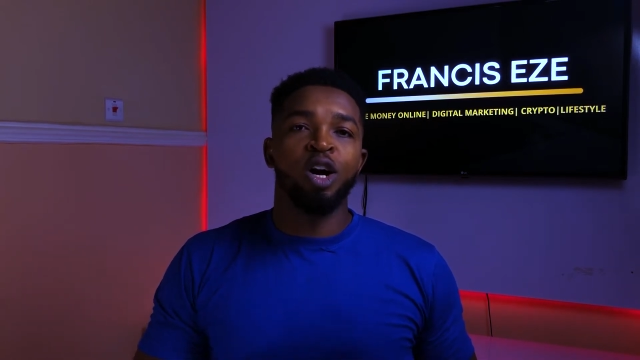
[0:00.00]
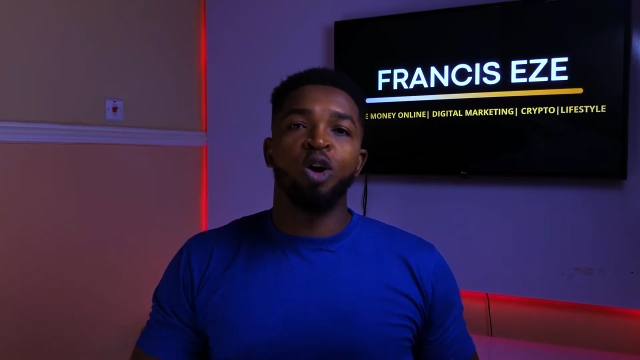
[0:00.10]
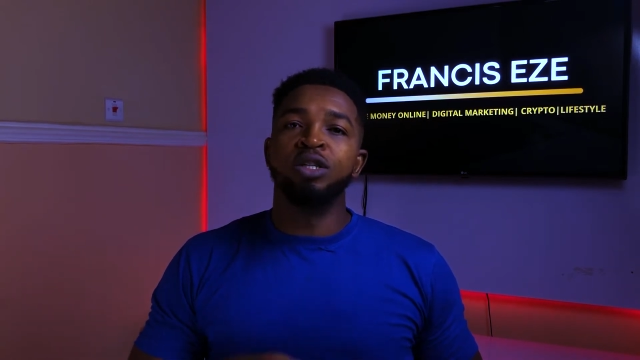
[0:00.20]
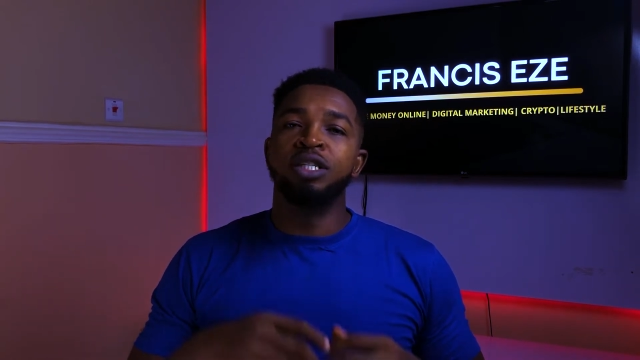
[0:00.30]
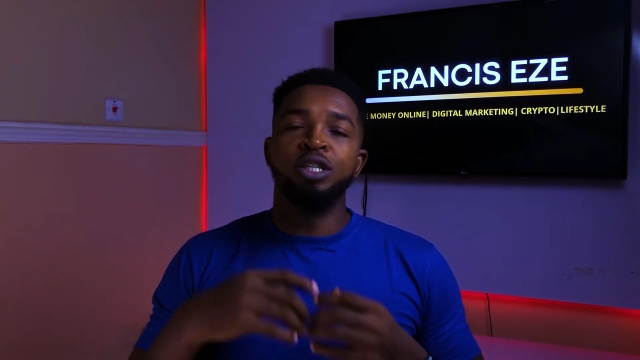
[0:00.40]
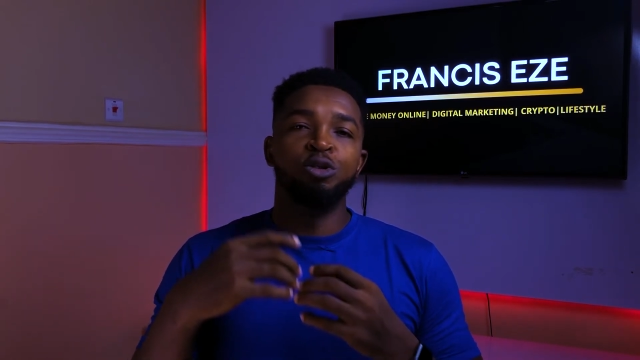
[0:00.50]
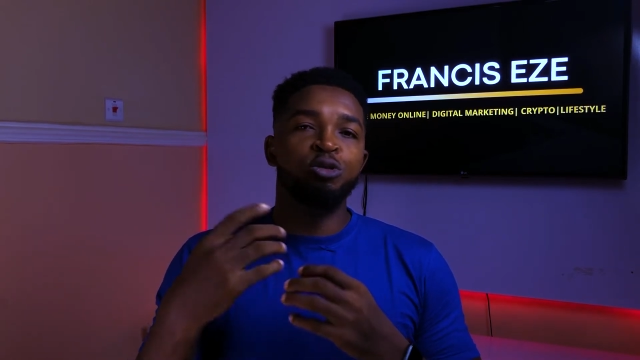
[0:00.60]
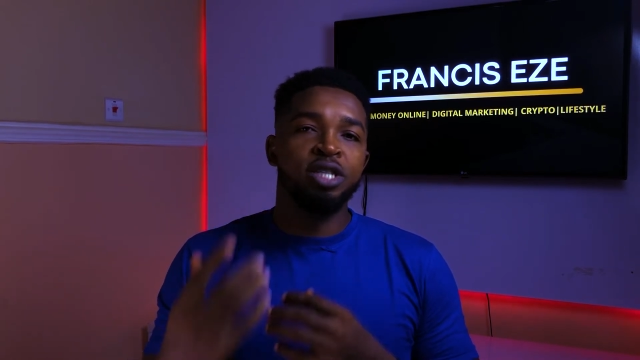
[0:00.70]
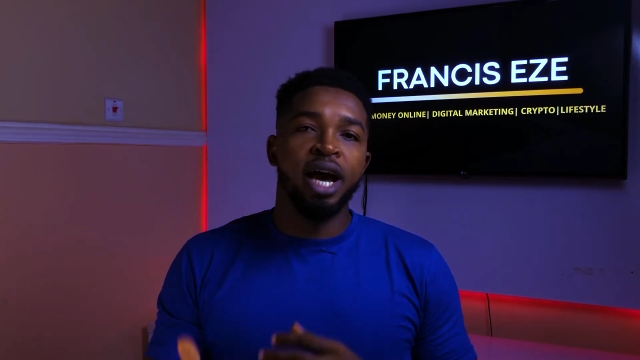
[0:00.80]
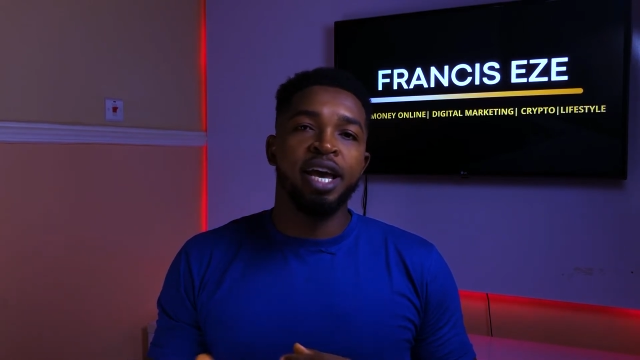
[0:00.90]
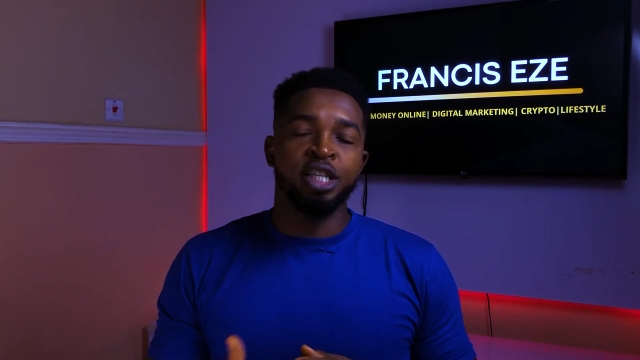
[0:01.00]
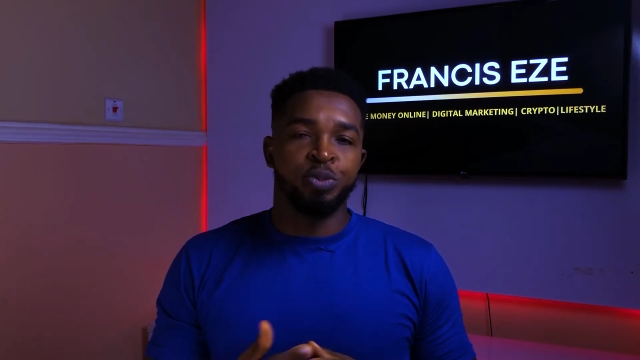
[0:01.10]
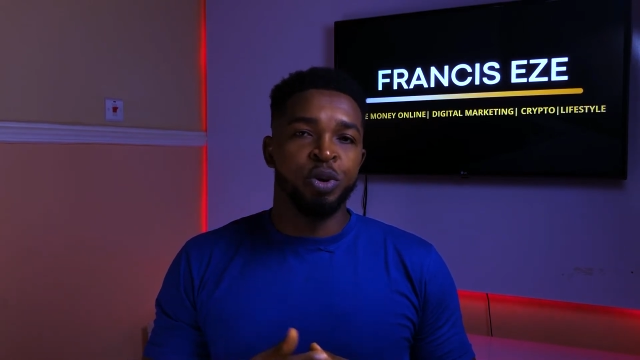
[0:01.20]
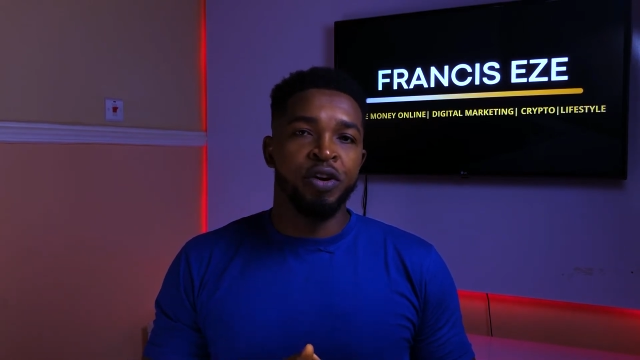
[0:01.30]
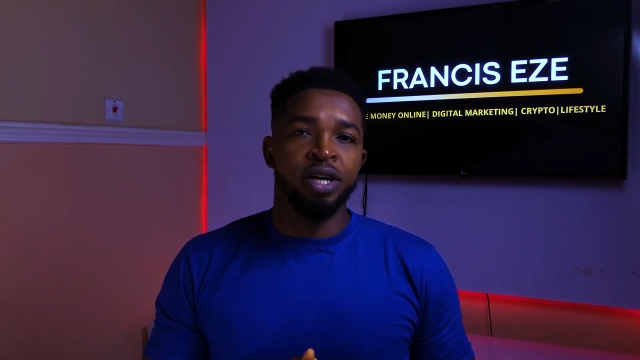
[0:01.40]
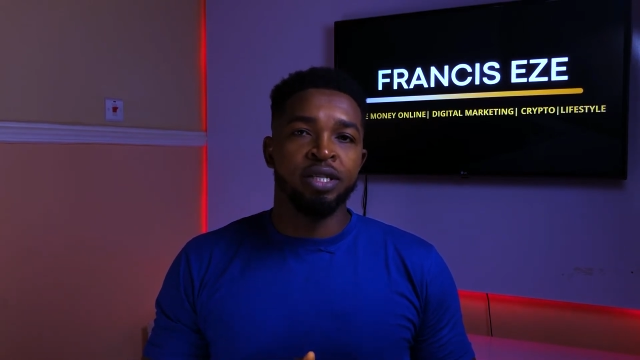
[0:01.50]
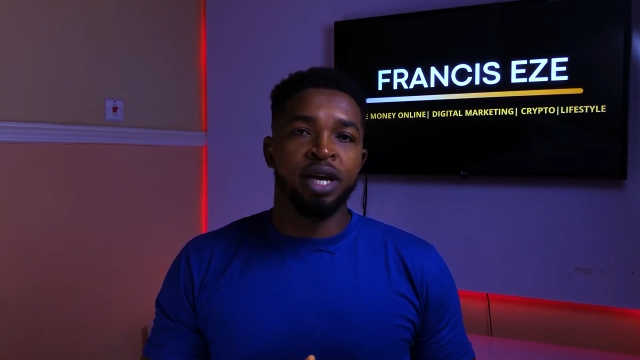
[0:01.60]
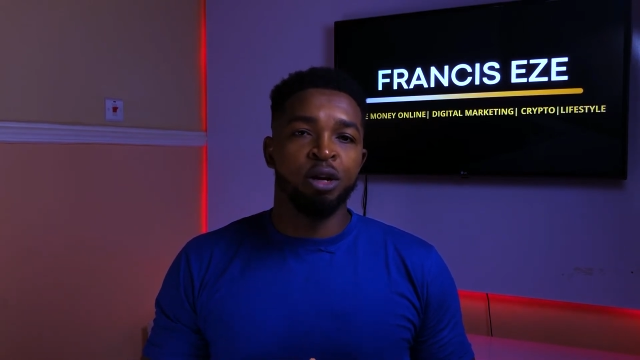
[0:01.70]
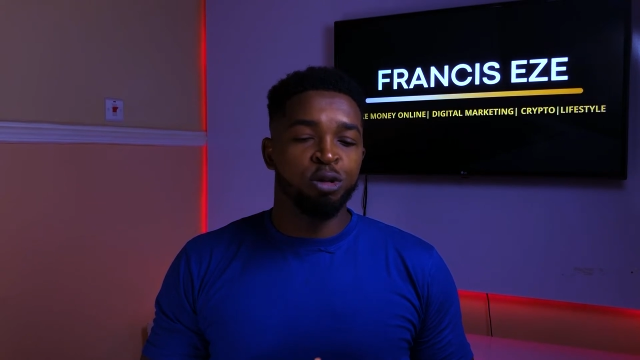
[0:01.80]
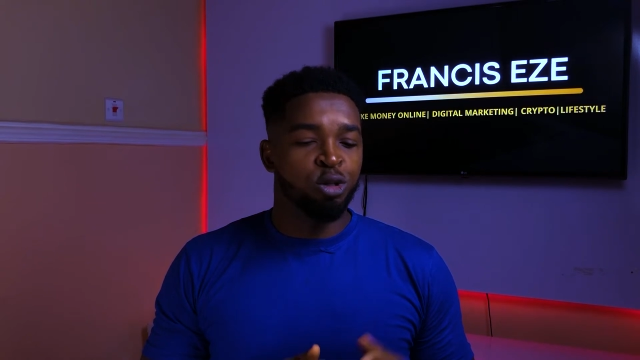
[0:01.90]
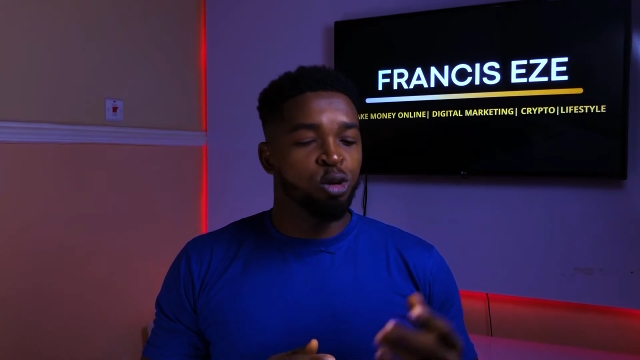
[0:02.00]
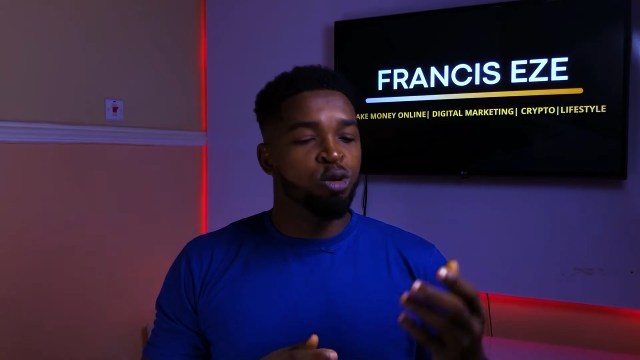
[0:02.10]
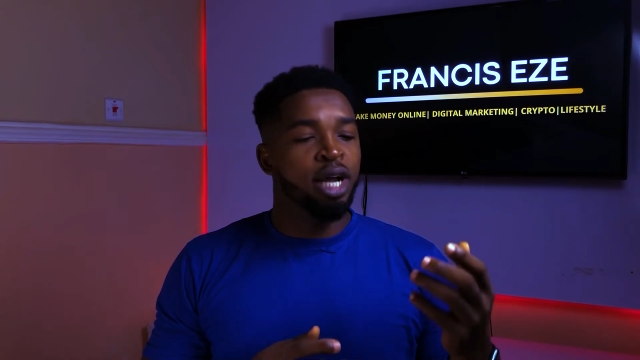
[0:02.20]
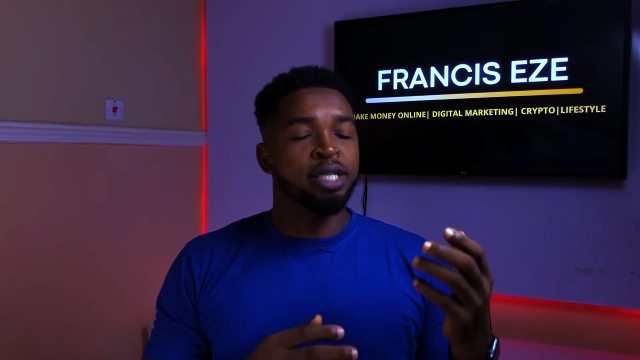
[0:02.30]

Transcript: on the user experience and also look